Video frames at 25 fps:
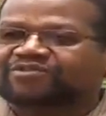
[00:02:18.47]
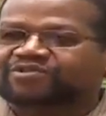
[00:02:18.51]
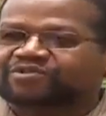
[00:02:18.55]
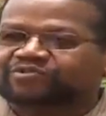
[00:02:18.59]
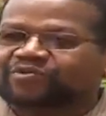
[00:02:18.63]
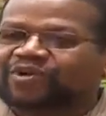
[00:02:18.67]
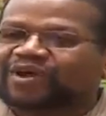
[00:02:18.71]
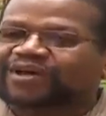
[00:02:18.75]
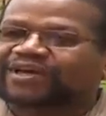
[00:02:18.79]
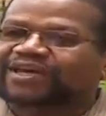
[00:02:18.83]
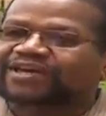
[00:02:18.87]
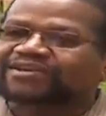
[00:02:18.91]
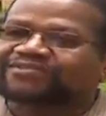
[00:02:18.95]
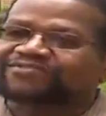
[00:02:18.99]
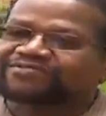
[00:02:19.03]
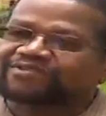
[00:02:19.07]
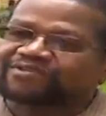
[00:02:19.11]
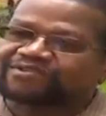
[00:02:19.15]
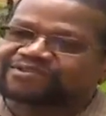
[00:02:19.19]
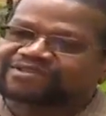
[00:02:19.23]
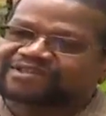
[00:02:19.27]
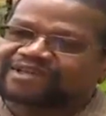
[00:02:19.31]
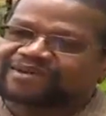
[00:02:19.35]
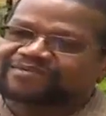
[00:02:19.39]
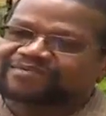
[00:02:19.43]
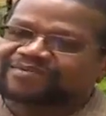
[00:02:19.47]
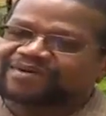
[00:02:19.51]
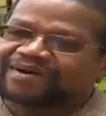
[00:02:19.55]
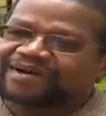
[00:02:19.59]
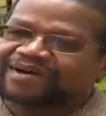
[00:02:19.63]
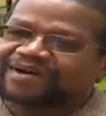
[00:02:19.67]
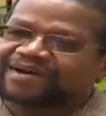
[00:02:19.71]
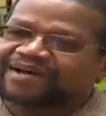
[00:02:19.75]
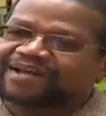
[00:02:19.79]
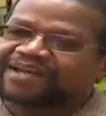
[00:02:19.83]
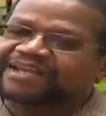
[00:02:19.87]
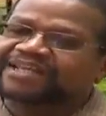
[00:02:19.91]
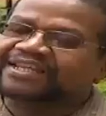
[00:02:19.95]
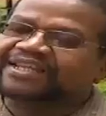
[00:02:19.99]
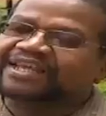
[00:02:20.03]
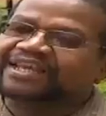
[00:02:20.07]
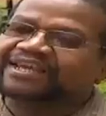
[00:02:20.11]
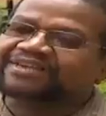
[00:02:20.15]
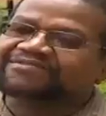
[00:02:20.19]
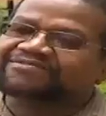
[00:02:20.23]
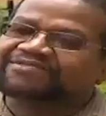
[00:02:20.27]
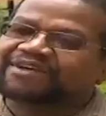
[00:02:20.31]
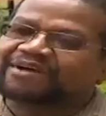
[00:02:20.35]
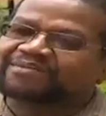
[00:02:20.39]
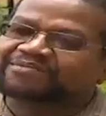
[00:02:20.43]
I was working for some
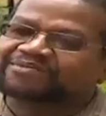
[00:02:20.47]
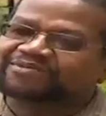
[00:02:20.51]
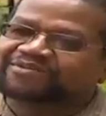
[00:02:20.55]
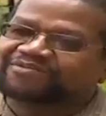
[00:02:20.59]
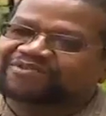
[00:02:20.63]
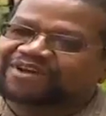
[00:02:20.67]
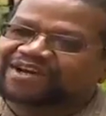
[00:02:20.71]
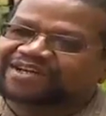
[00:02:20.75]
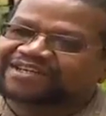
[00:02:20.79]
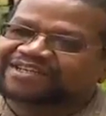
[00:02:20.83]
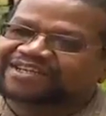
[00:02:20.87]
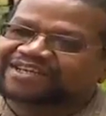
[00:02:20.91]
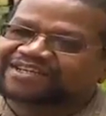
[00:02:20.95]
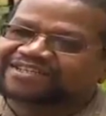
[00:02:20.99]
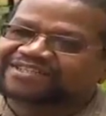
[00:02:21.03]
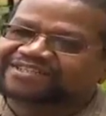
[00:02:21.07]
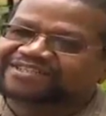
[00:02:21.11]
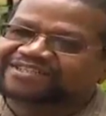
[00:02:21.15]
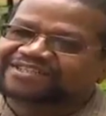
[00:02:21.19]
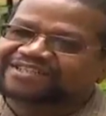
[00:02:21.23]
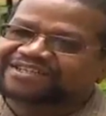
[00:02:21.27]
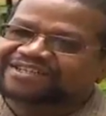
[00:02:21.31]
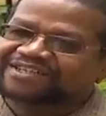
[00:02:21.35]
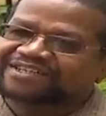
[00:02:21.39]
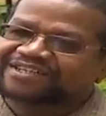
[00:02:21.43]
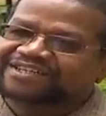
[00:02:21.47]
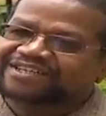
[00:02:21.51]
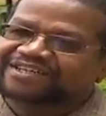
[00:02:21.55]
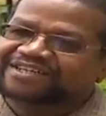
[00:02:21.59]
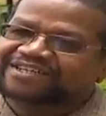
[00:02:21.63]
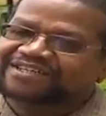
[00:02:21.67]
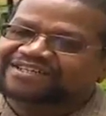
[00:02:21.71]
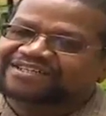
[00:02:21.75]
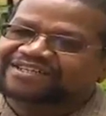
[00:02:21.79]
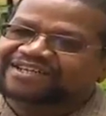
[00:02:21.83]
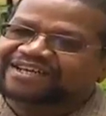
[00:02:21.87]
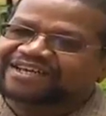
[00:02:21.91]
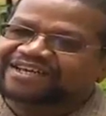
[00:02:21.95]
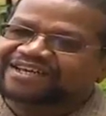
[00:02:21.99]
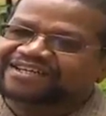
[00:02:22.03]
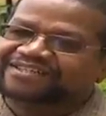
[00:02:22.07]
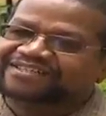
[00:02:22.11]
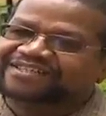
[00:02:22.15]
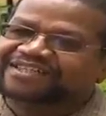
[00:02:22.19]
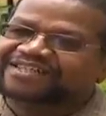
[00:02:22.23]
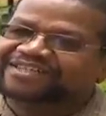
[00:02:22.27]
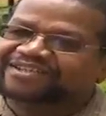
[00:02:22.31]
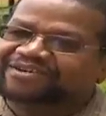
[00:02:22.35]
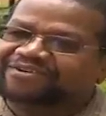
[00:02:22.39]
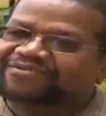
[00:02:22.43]
leading firms of architects -huh. in the
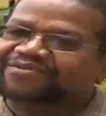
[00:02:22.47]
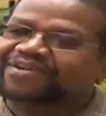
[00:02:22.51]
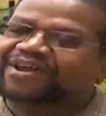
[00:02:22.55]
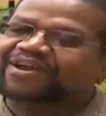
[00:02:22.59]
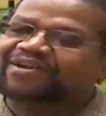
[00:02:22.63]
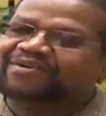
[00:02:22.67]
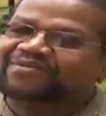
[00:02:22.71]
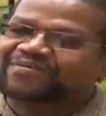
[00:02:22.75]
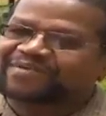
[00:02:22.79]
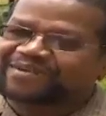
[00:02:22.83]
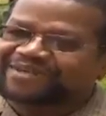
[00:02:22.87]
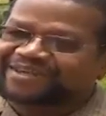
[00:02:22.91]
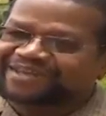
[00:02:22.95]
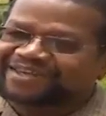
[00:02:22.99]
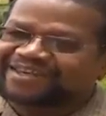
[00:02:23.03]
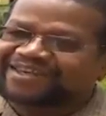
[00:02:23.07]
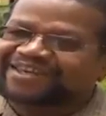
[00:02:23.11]
city of Nairobi.